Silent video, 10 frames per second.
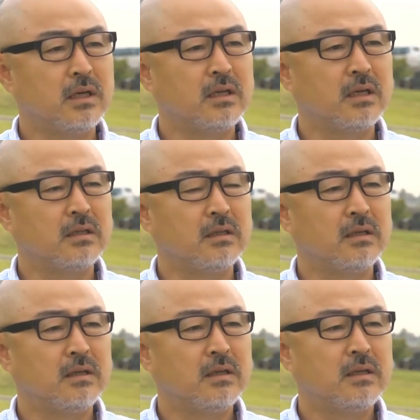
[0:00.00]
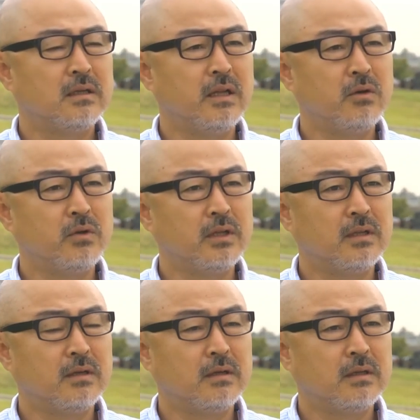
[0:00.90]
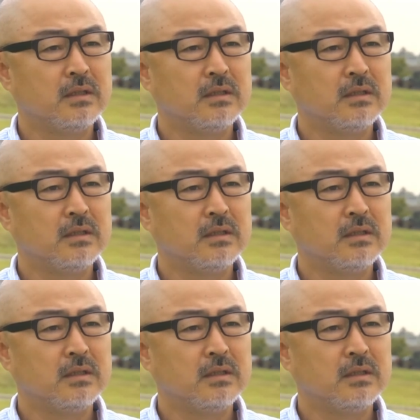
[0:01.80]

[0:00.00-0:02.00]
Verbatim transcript: unfiltered life of a woman